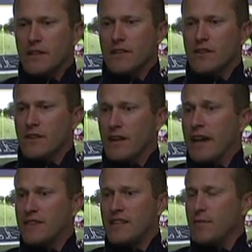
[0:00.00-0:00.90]
They're
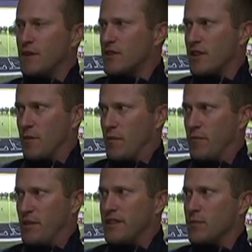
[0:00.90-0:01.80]
not a team that's going to
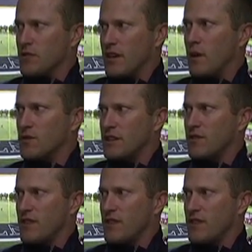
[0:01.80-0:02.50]
beat themselves.